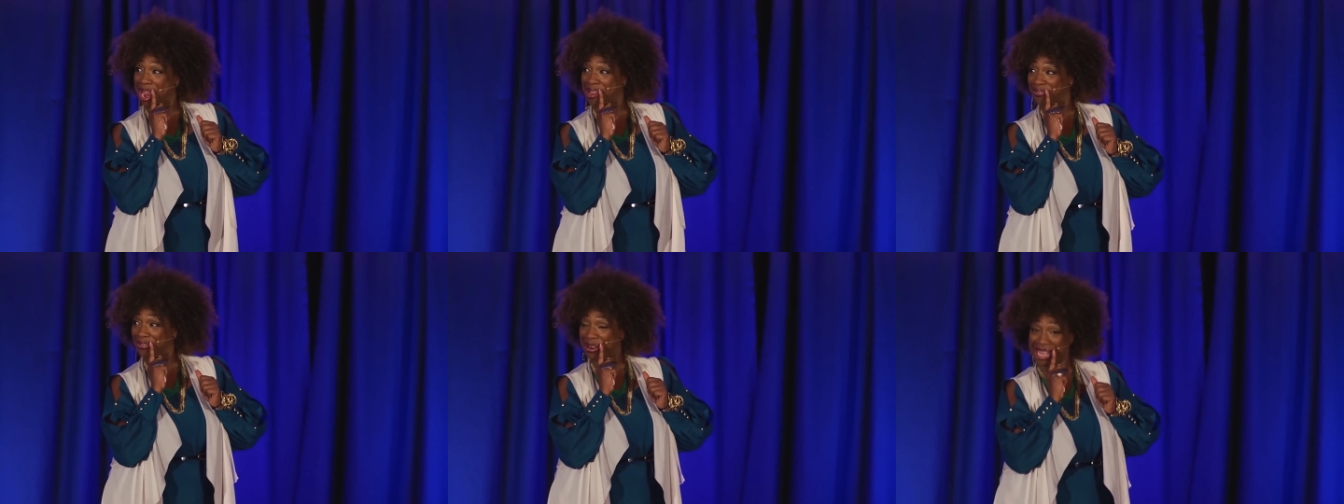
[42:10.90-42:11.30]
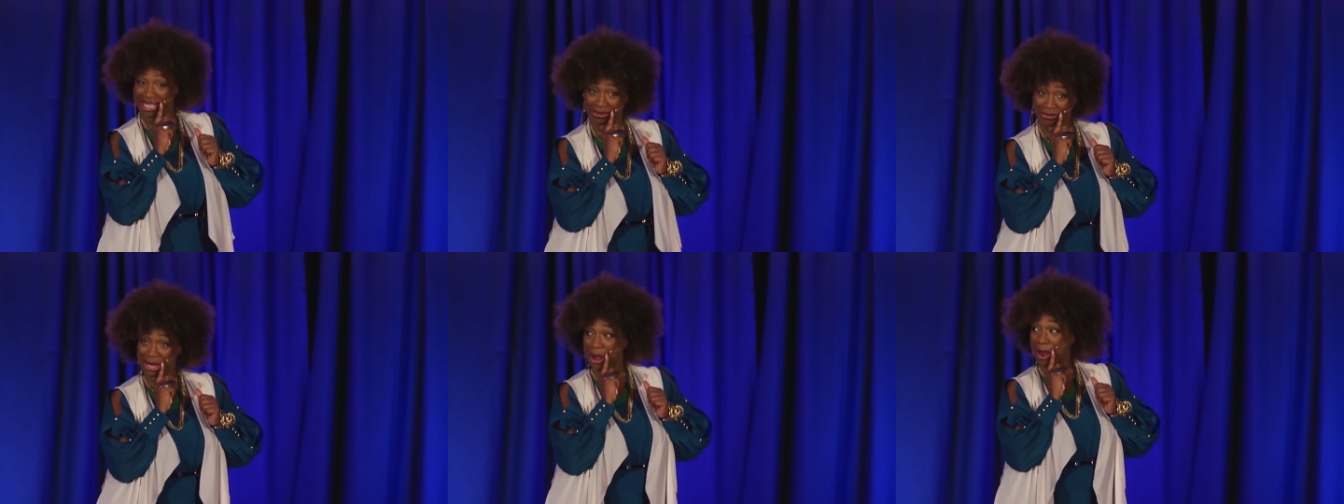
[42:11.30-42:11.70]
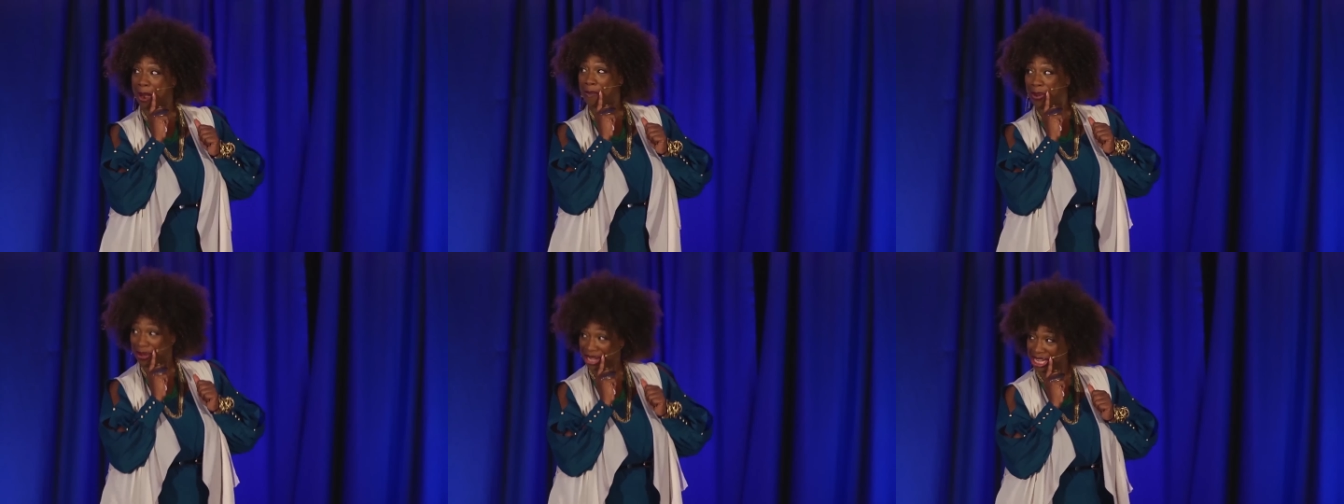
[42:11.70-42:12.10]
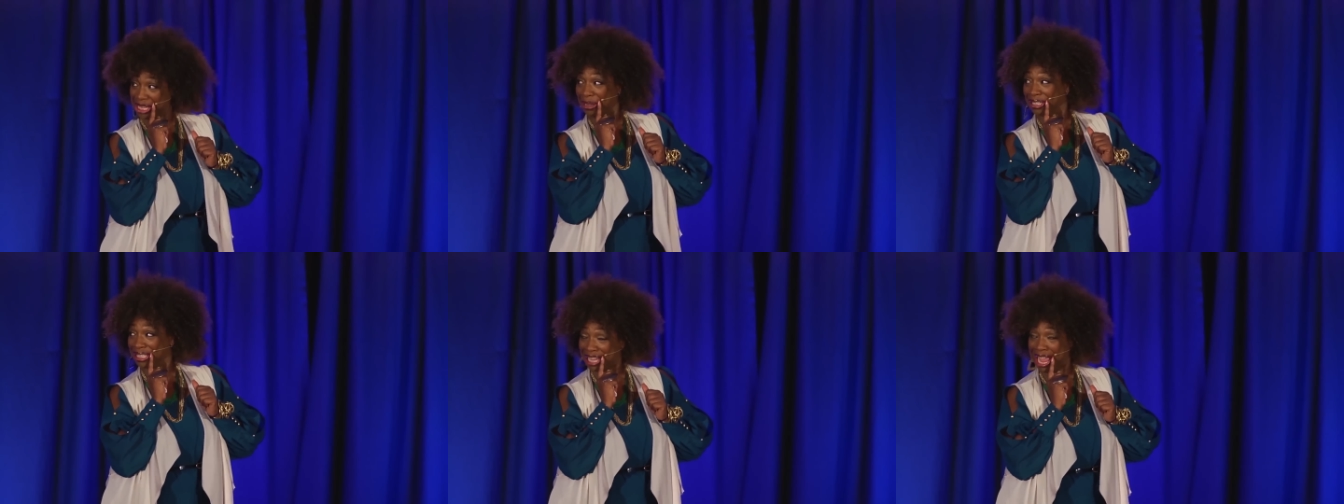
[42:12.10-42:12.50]
waiting for us with Harpo
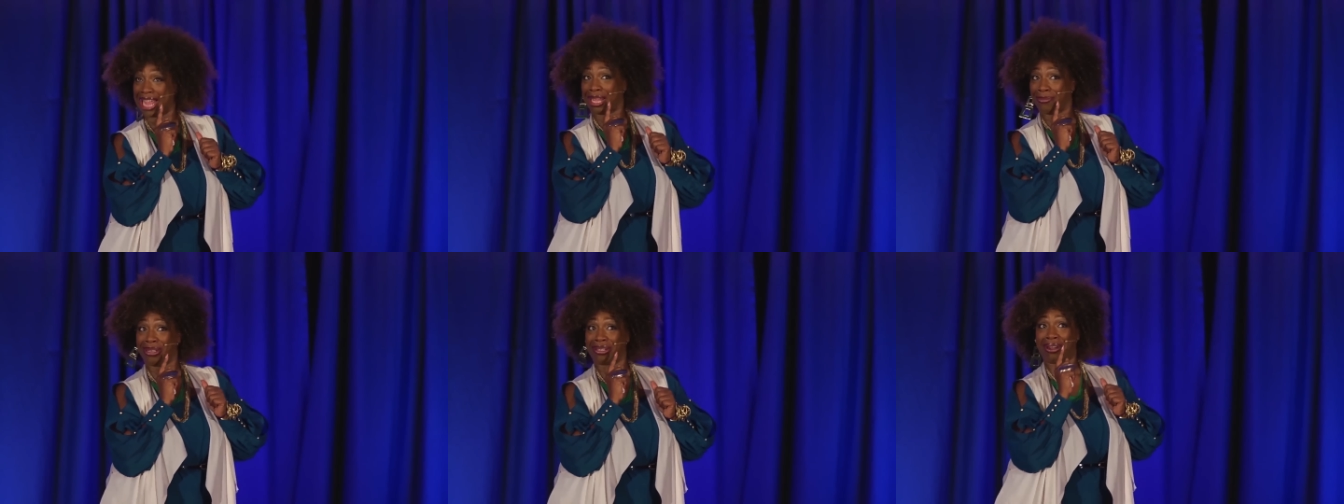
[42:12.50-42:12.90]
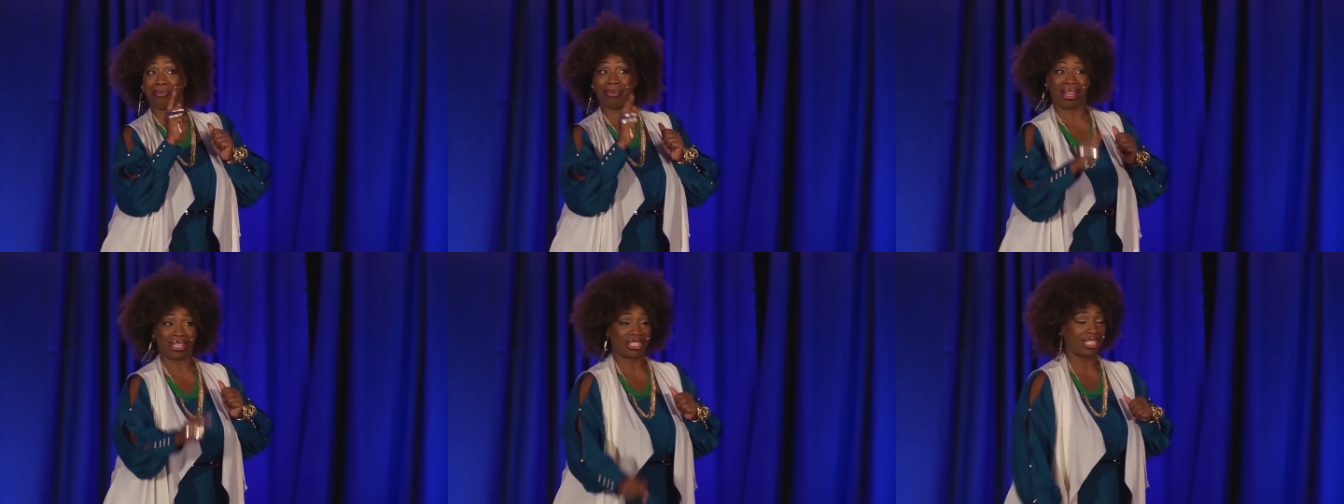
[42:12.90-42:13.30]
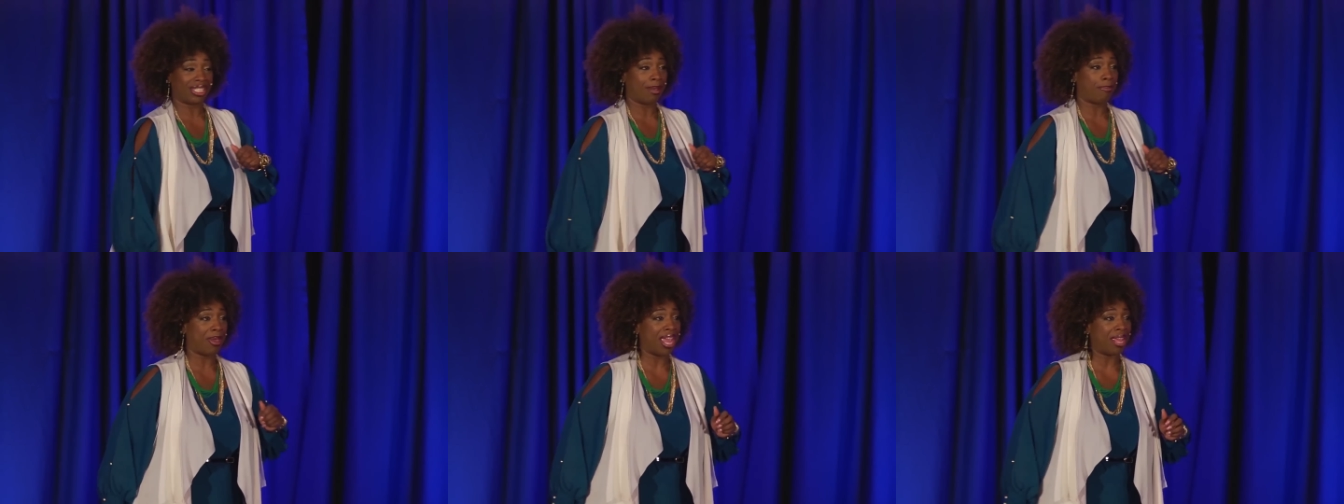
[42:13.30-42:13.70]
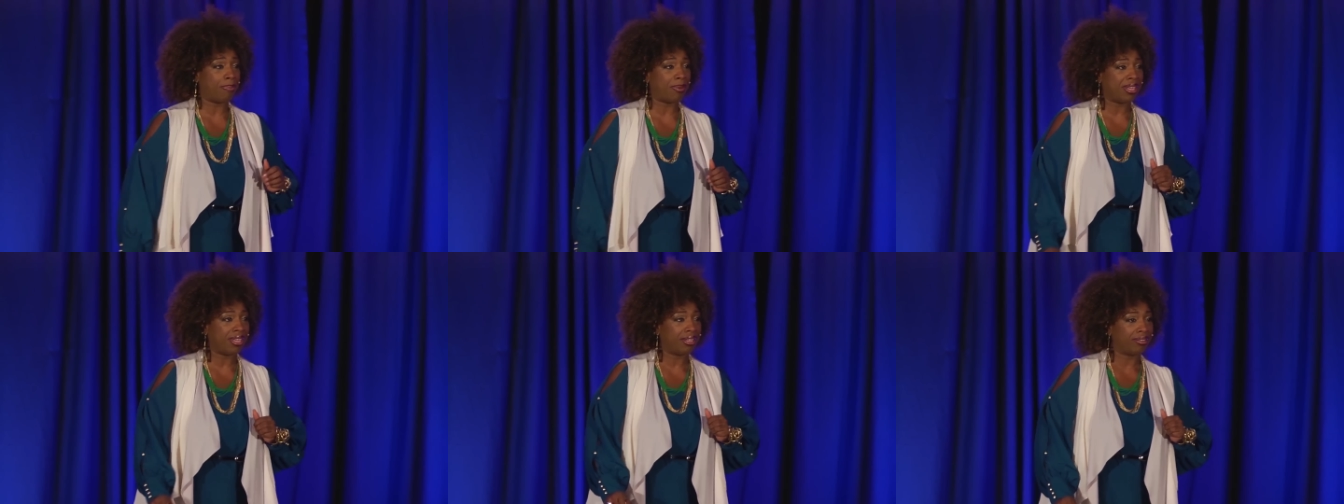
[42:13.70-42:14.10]
Incorporated on the side. Come on, Grandma. She said,
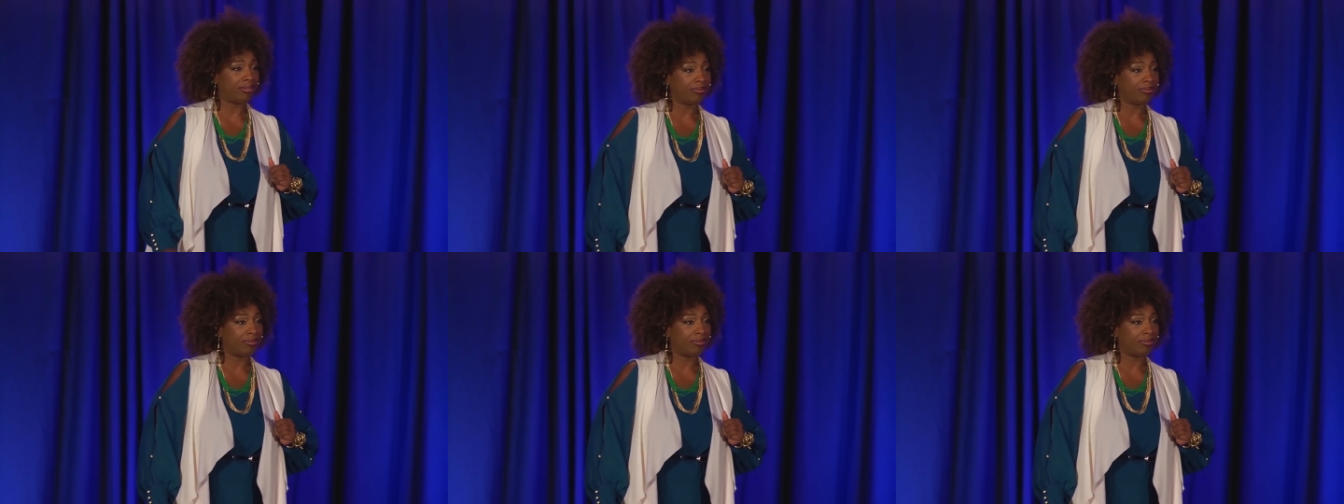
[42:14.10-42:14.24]
baby.